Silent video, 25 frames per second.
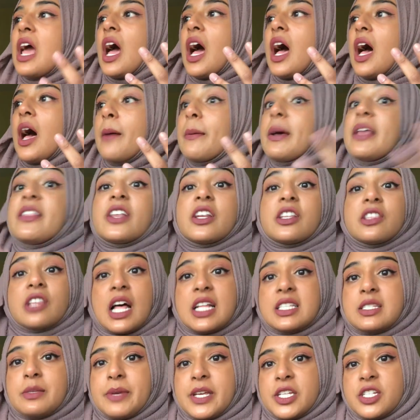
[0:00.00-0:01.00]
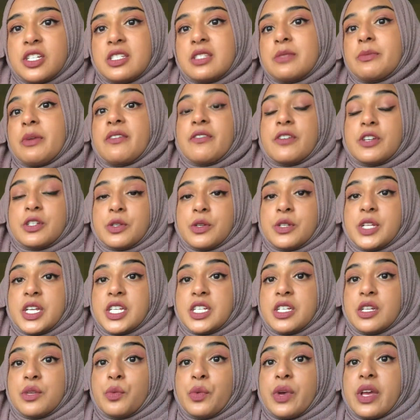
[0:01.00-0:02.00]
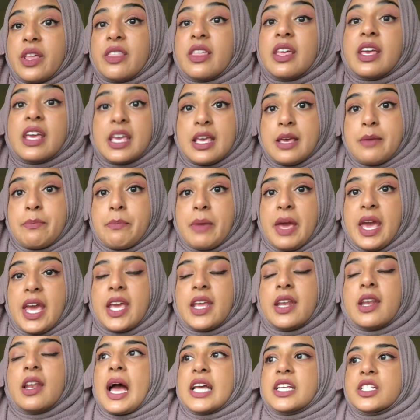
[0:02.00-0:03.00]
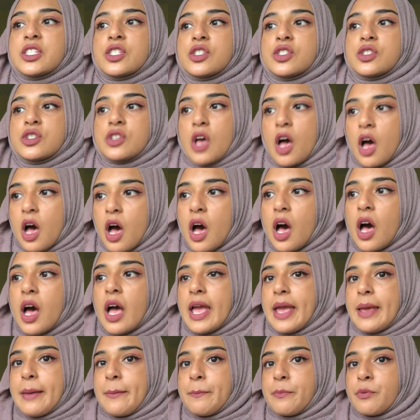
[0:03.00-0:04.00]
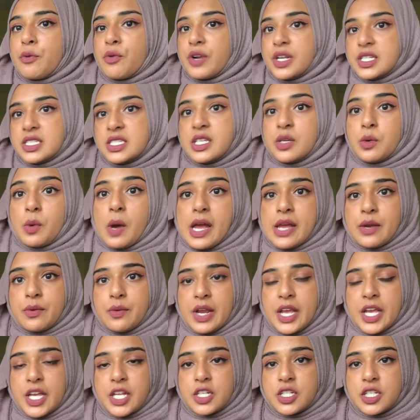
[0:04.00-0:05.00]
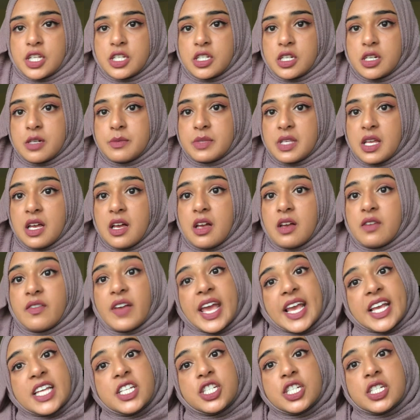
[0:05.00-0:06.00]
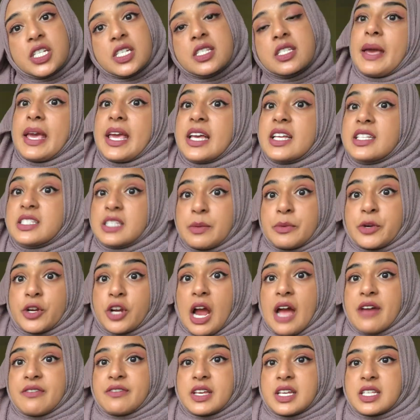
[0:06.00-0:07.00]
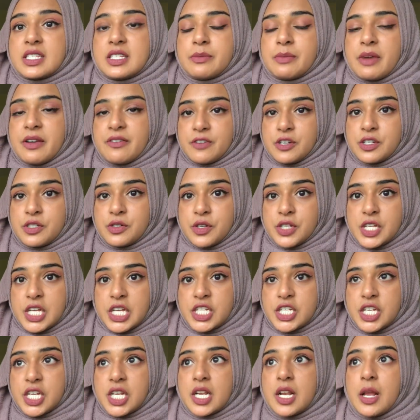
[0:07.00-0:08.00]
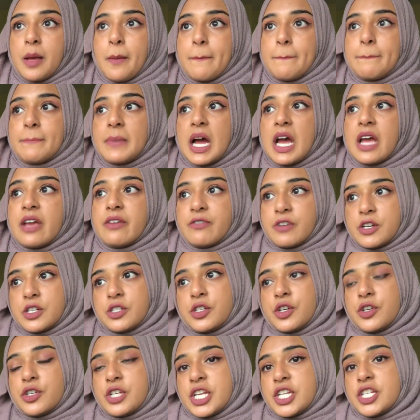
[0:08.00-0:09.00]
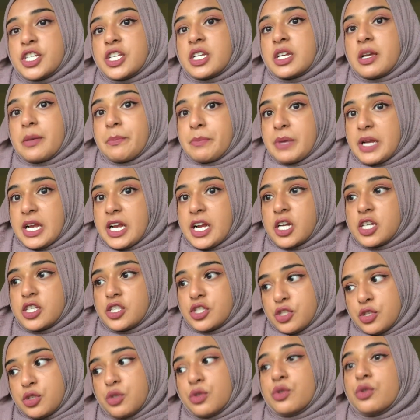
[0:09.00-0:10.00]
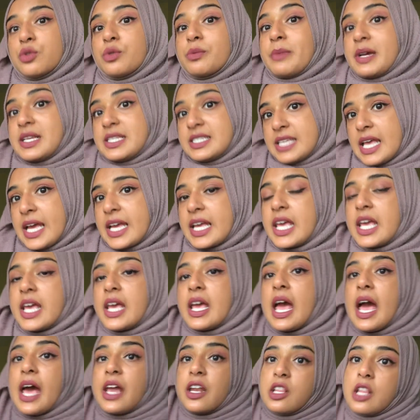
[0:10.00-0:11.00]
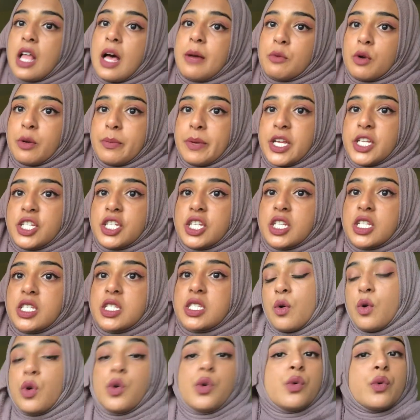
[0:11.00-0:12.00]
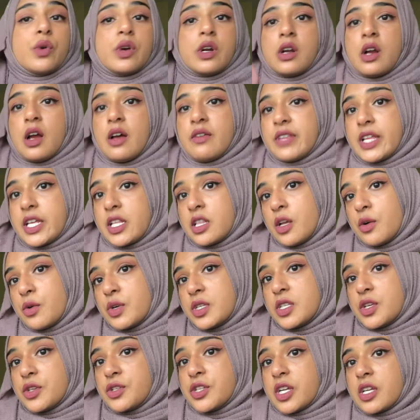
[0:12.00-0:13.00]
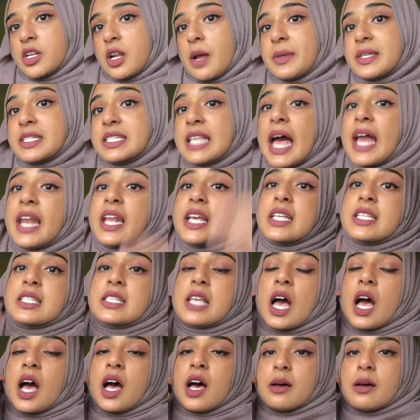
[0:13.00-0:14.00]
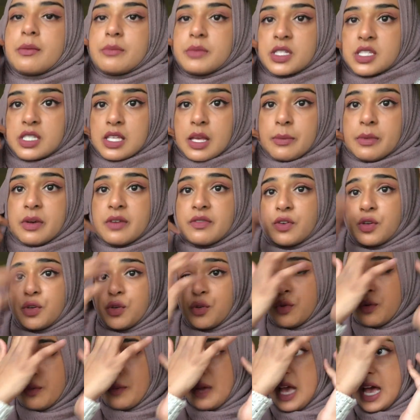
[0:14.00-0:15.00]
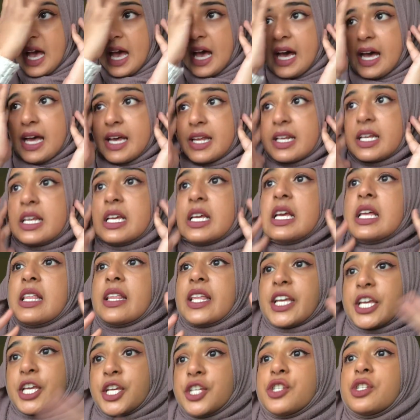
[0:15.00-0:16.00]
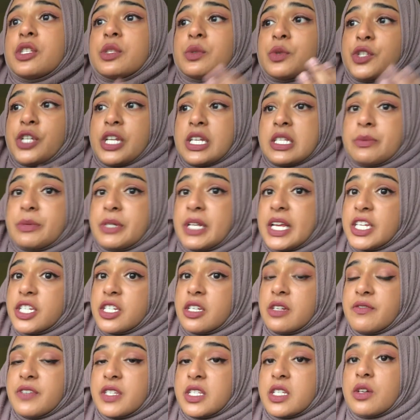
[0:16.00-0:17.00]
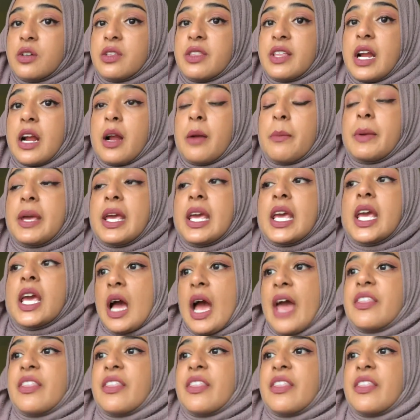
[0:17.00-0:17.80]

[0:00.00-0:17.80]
And then lots of patients in my first rotation with hip pain. I saw a pretty wide range in terms of ages and demographics in my first rotation. My first rotation compared to my second had a lot more patients who were of like lower socioeconomic status, some of whom had like issues with transportation to physical therapy.